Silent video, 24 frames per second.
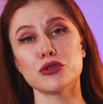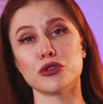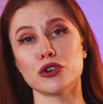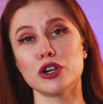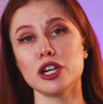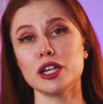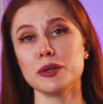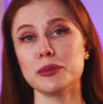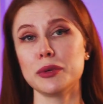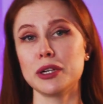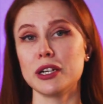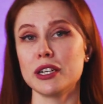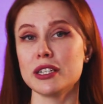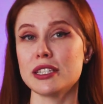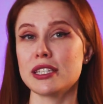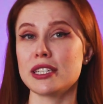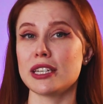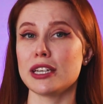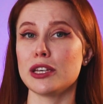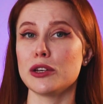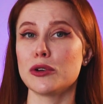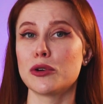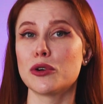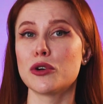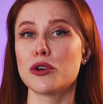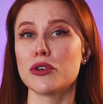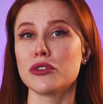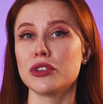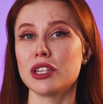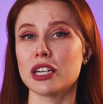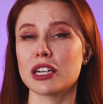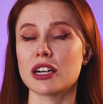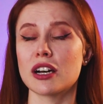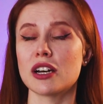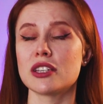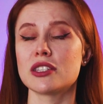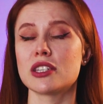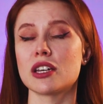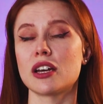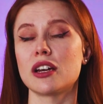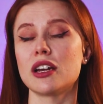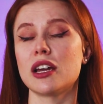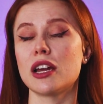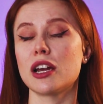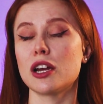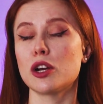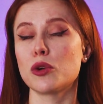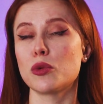former CEO of the
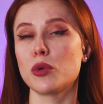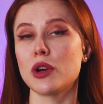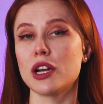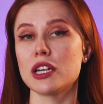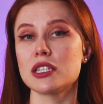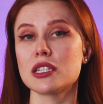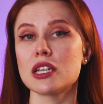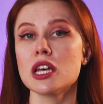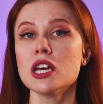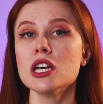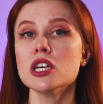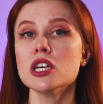Qatar Airways.